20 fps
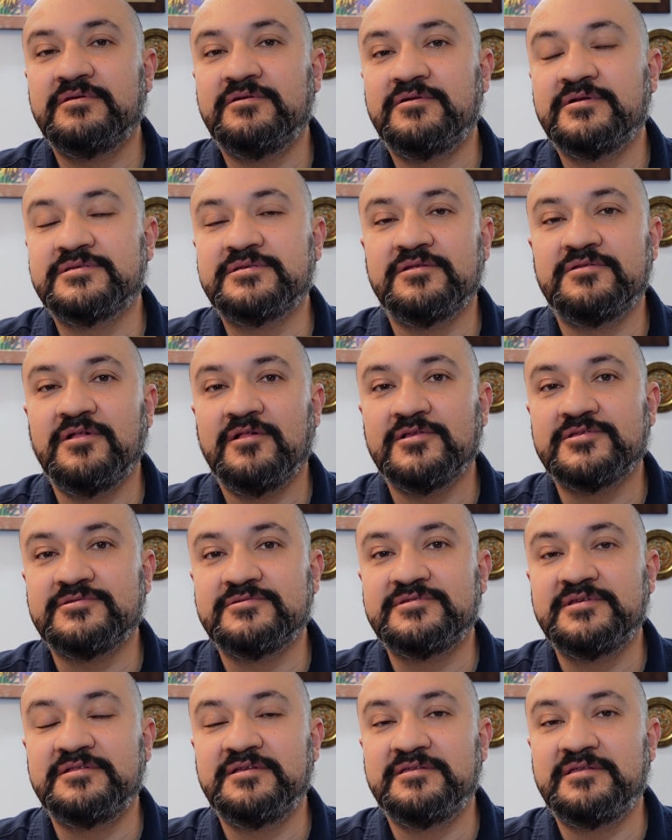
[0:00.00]
there's an also
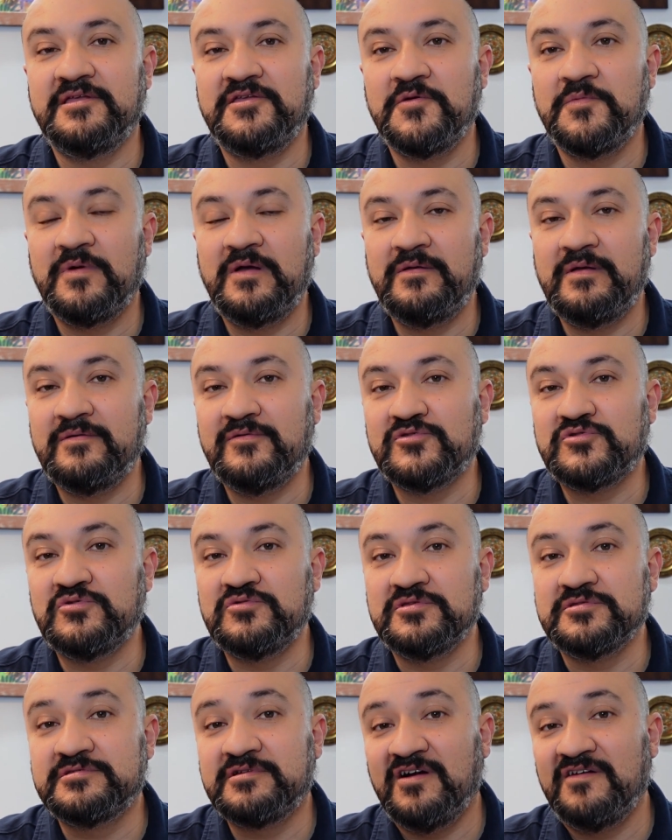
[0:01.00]
city that you might be able
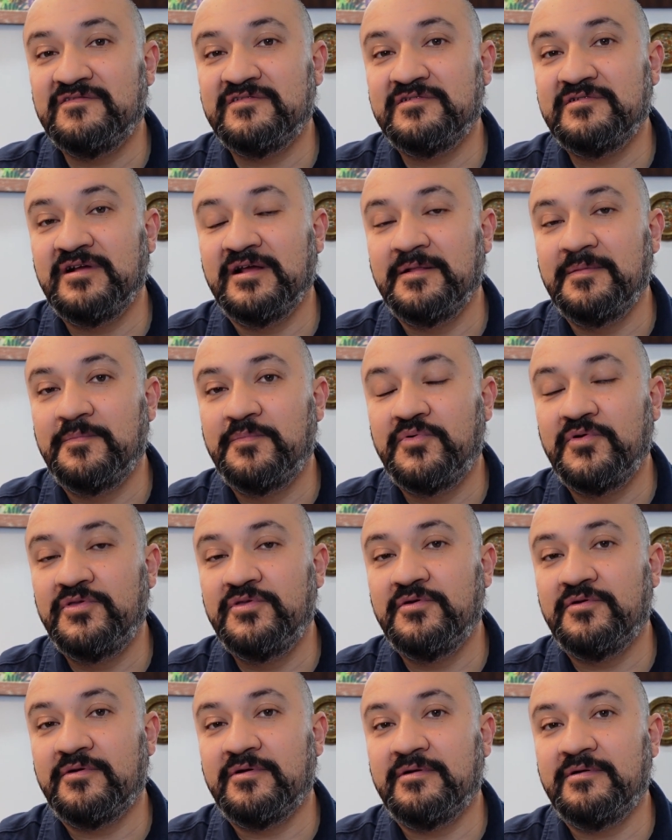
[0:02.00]
to discover and put
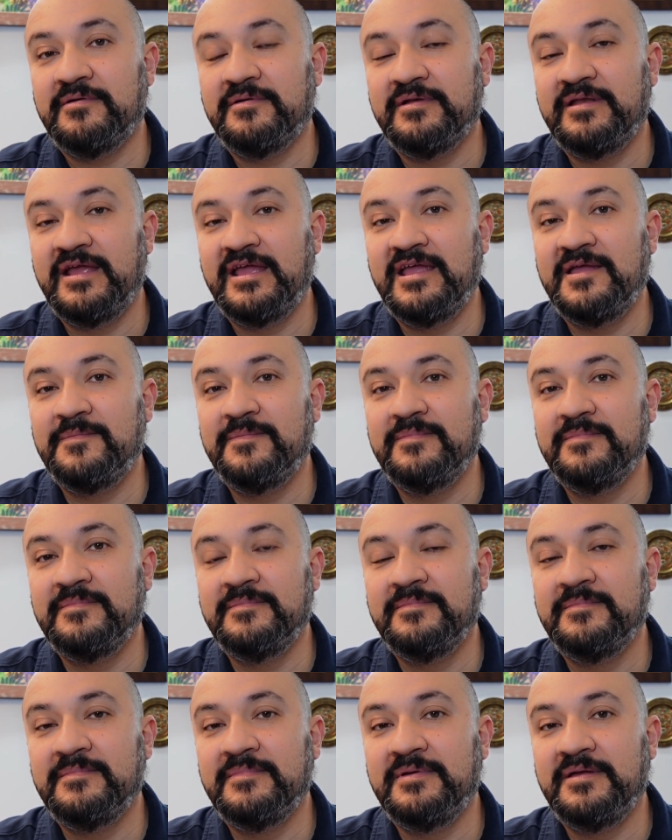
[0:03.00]
your
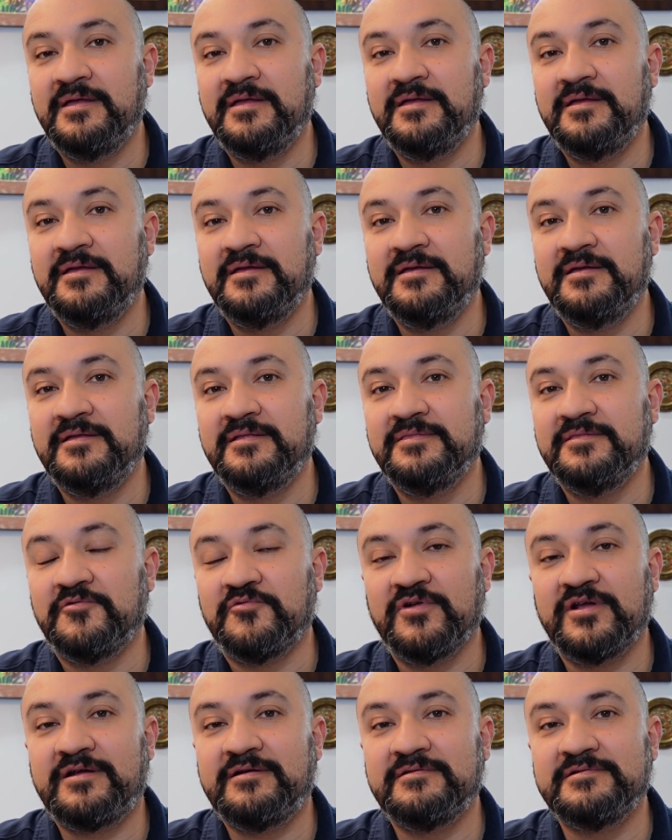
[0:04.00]
name in the
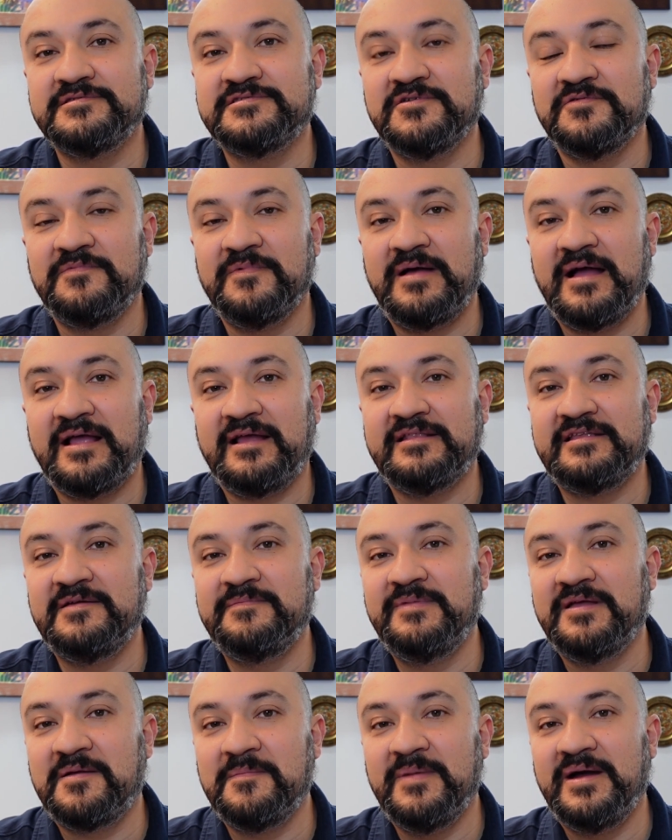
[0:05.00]
records of
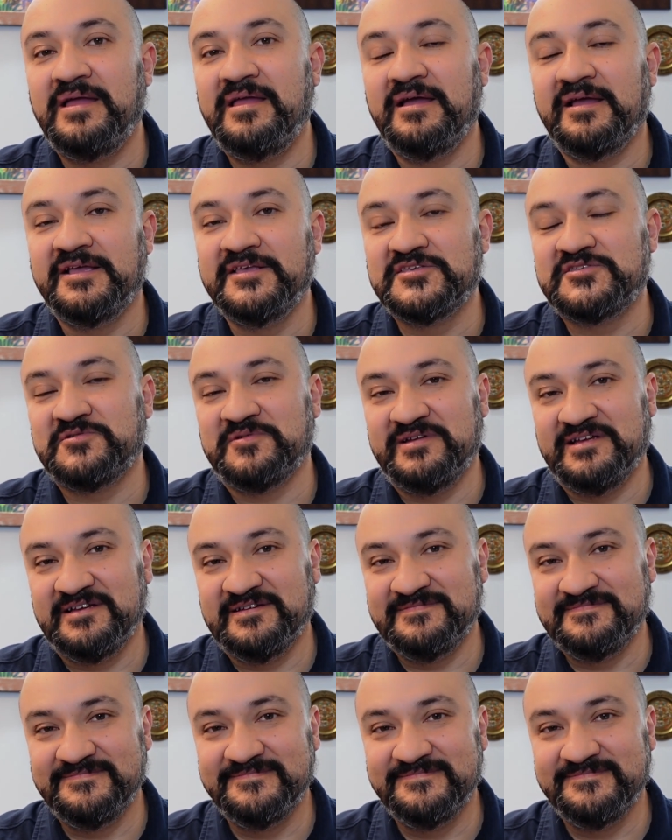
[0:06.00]
academic Maya history.